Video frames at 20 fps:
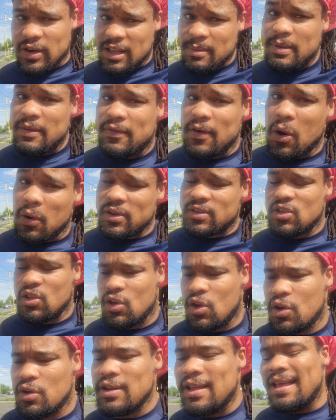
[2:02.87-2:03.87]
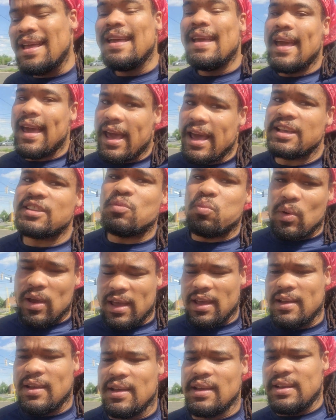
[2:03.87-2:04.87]
really be focusing on, as
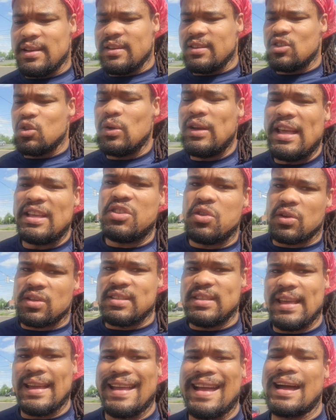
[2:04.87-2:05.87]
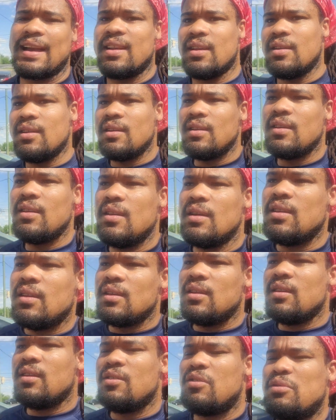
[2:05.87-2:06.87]
to a lesser extent, Ghana.
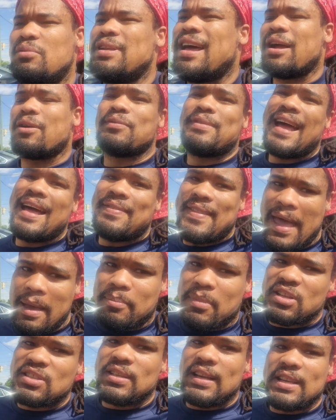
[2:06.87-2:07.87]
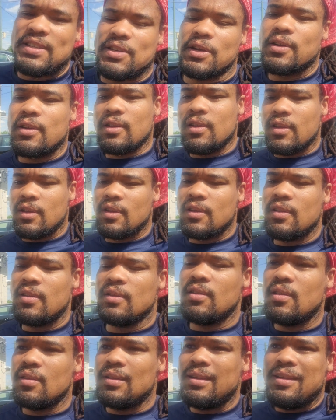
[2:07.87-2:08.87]
Not that much lesser.
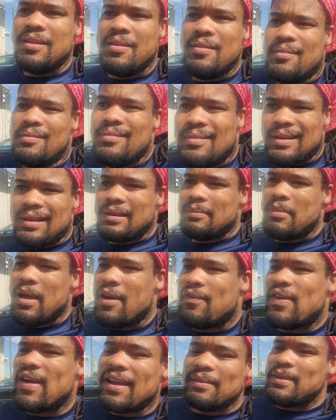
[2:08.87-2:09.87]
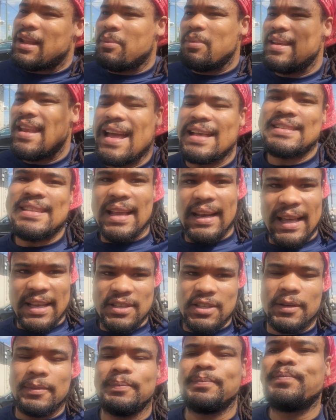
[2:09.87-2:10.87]
Matter of fact, let me not say
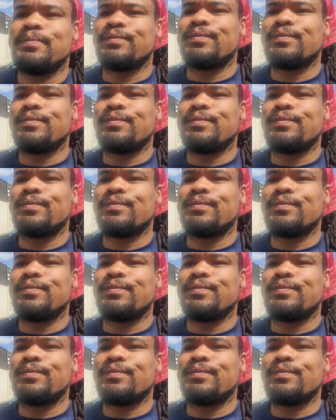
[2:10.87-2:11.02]
lesser.